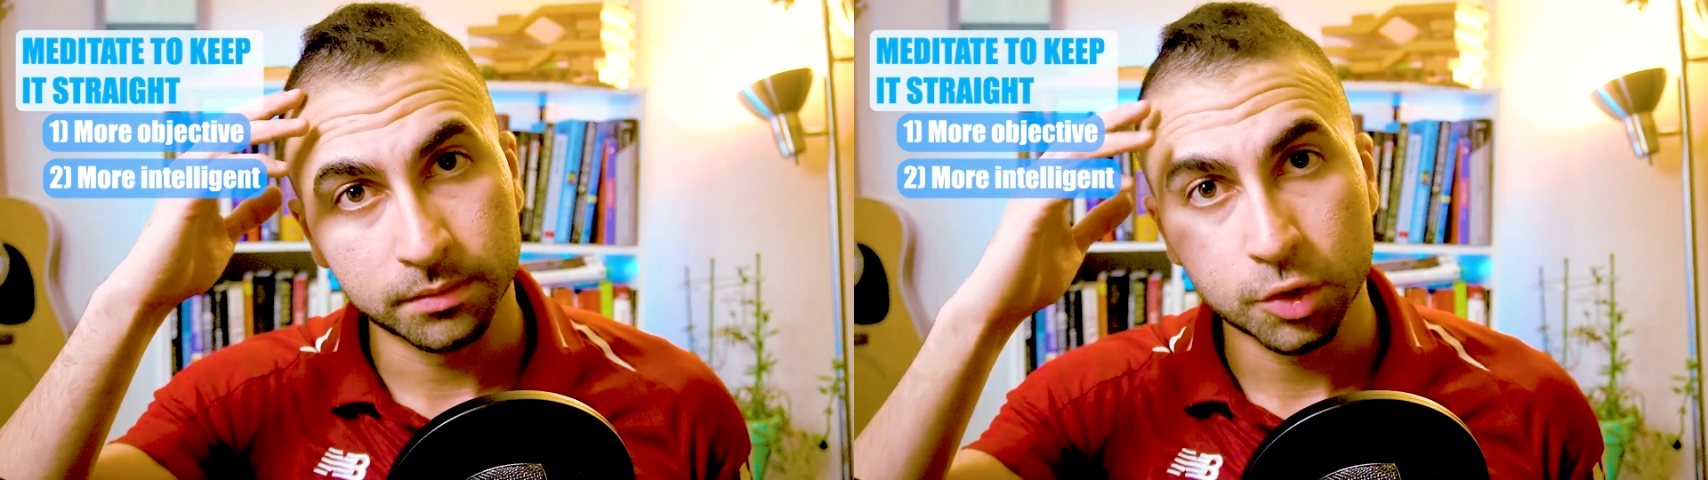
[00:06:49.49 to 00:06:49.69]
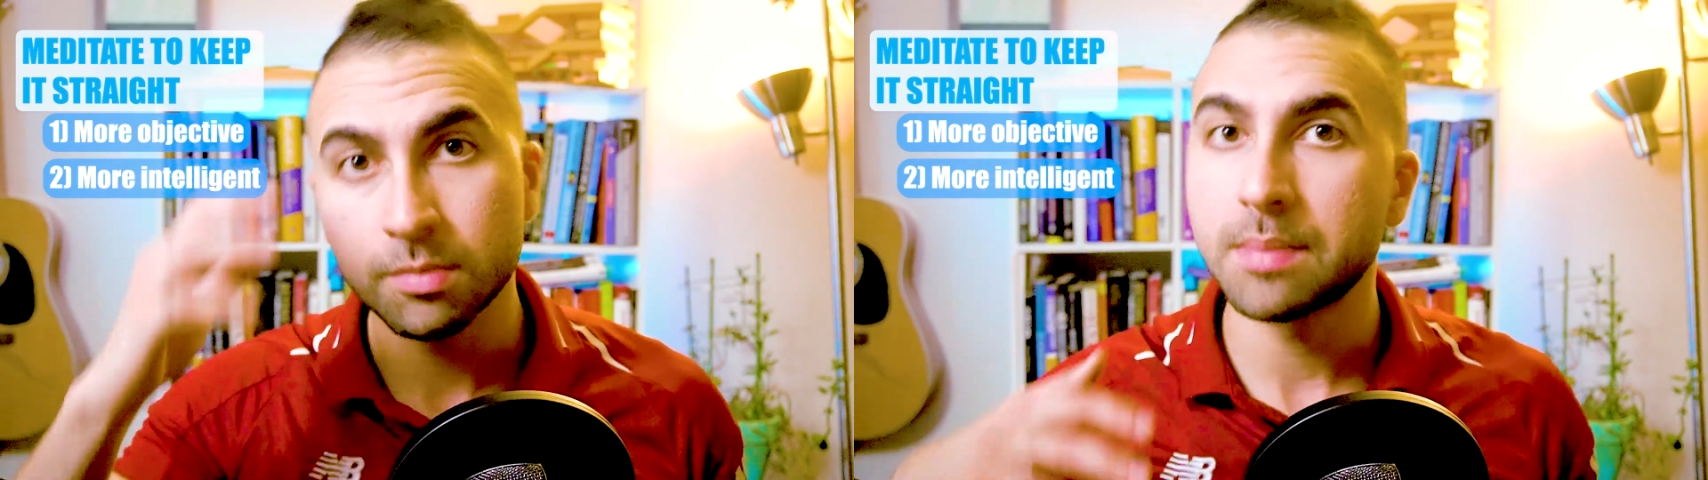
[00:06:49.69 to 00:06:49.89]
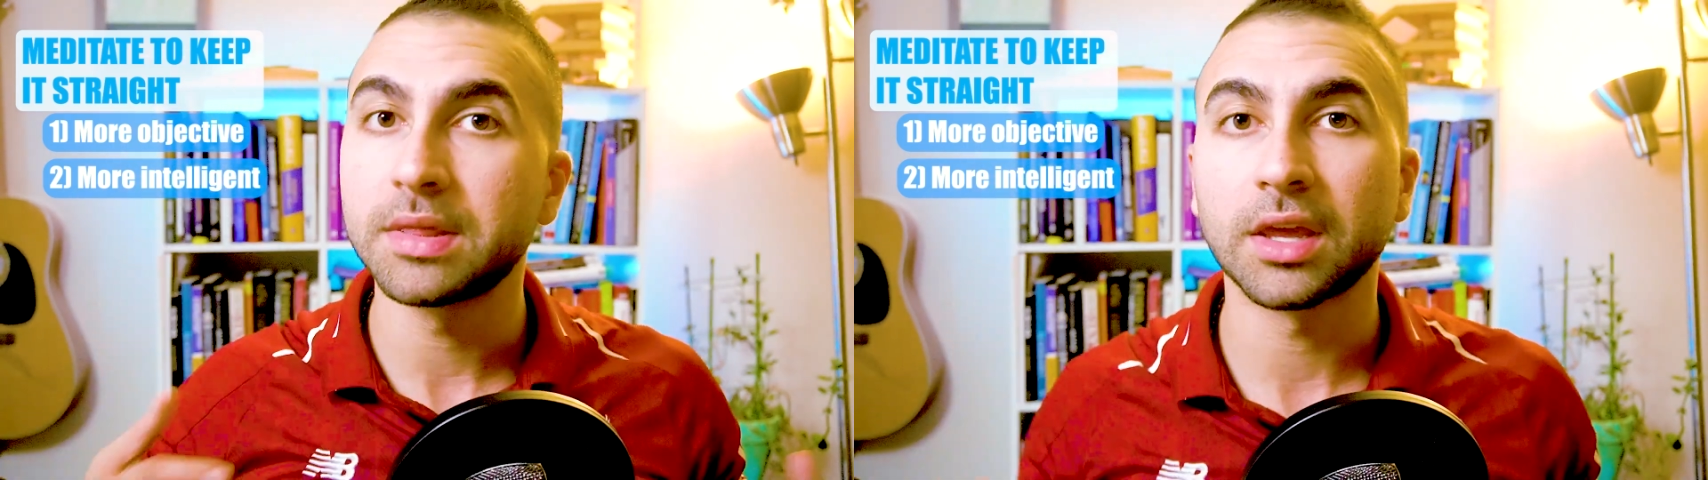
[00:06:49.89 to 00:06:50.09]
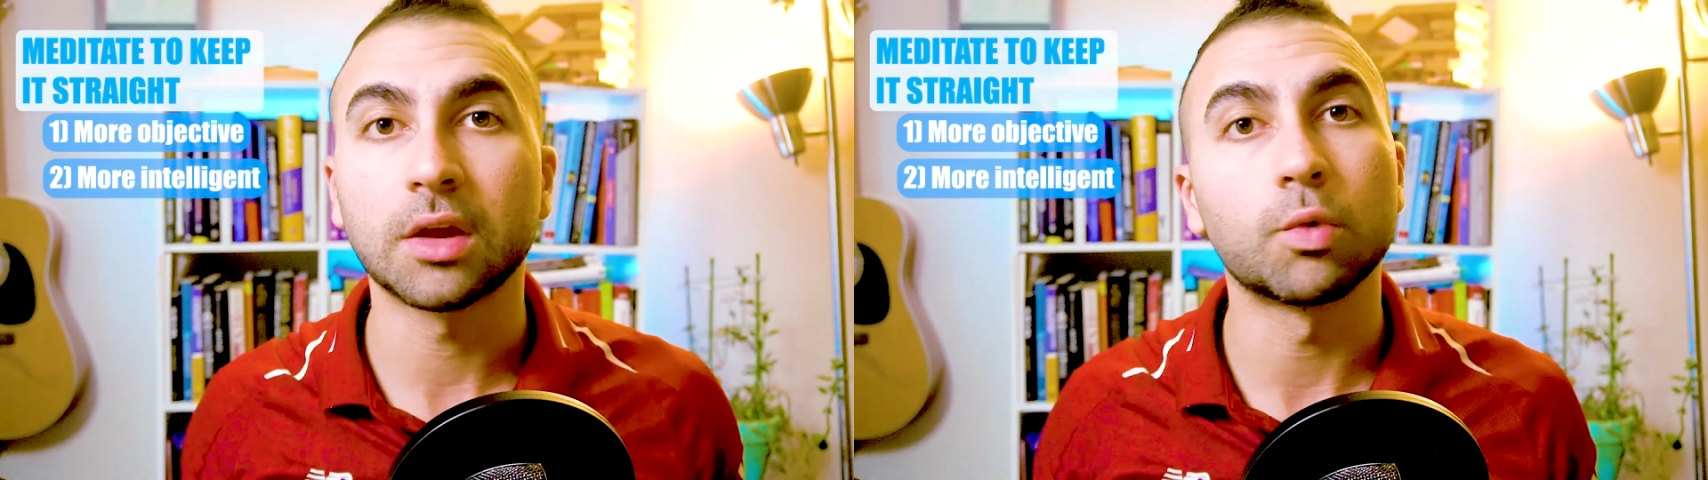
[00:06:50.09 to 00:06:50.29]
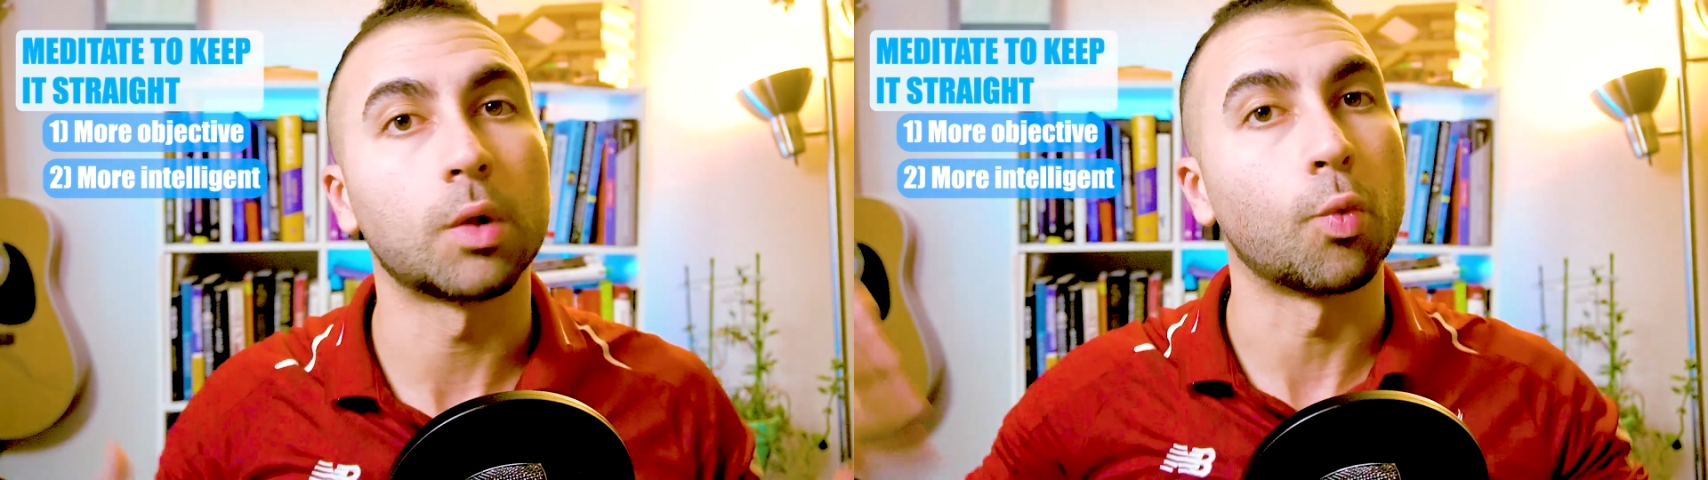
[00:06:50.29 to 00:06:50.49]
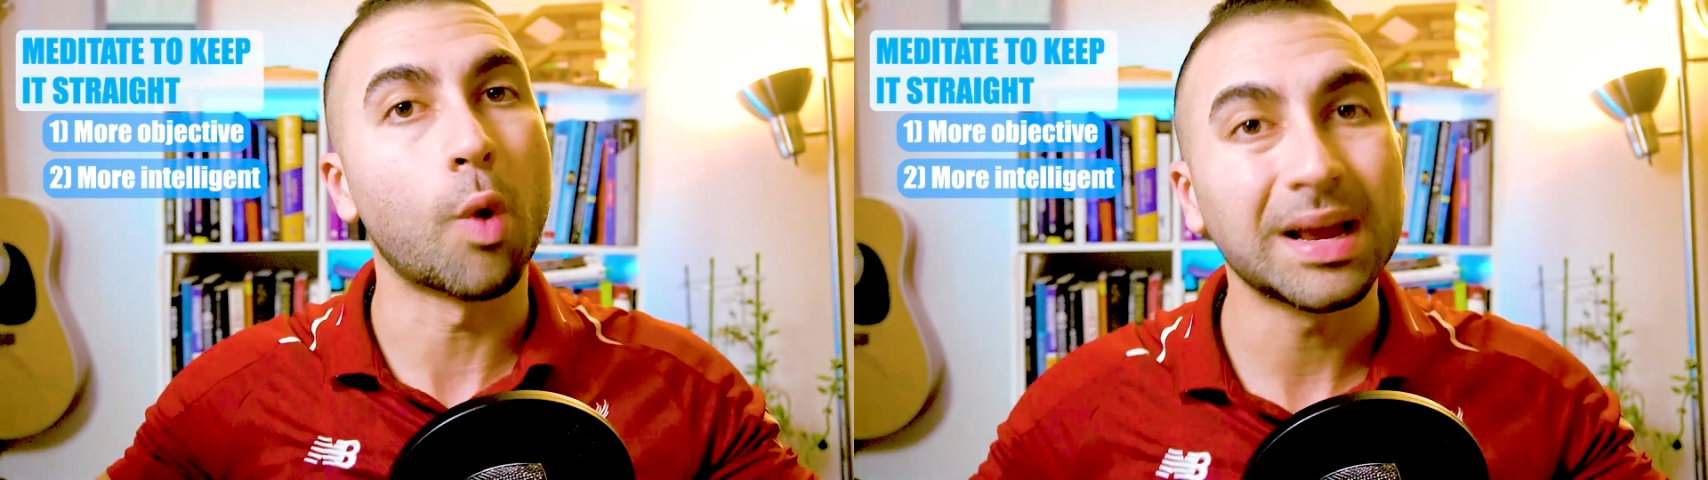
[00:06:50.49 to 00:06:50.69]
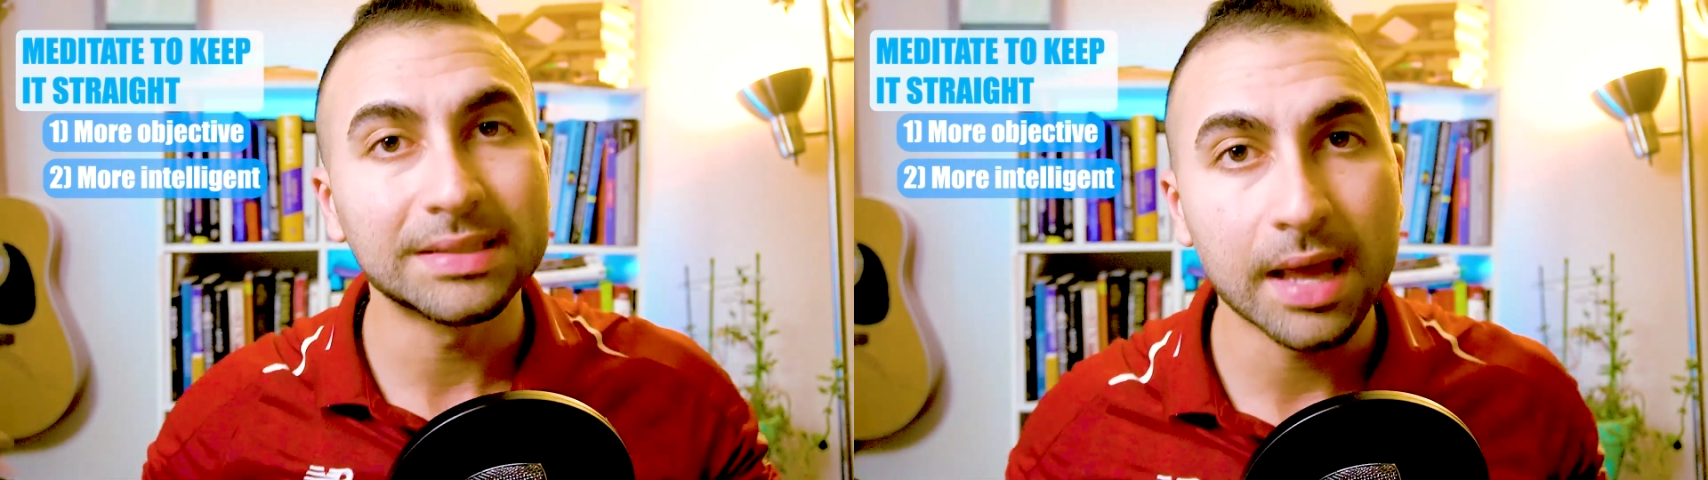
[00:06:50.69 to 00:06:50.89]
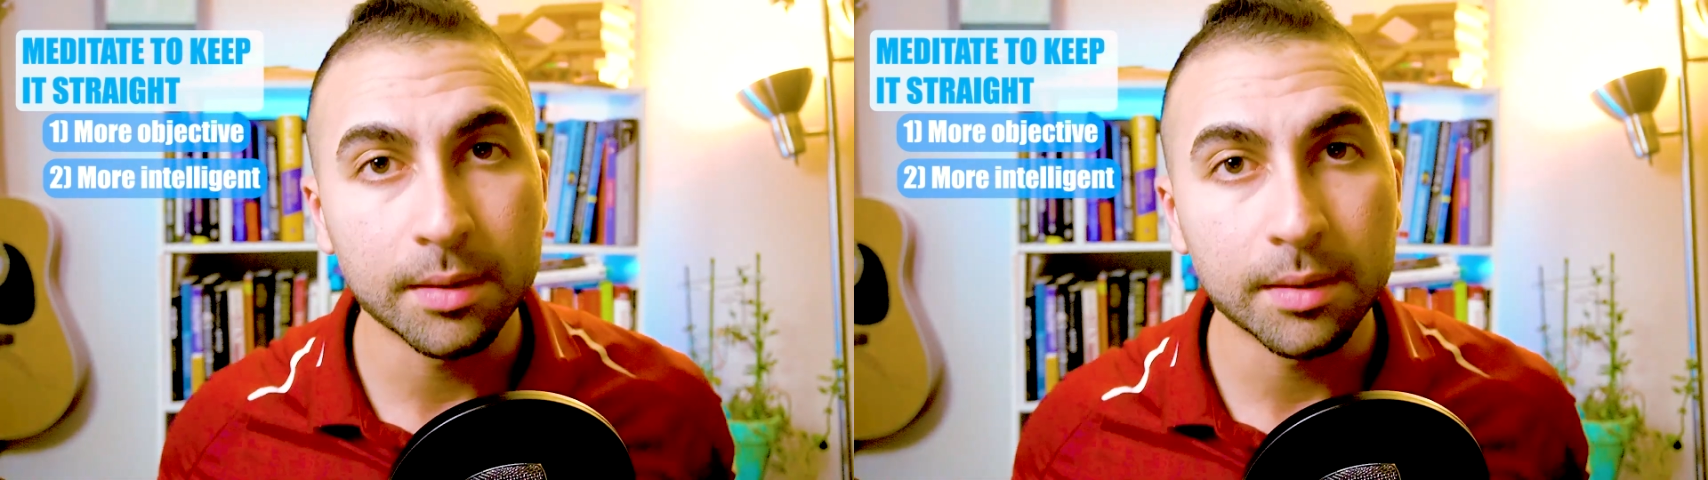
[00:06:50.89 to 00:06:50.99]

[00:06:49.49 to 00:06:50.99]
You may be thinking, well, why is that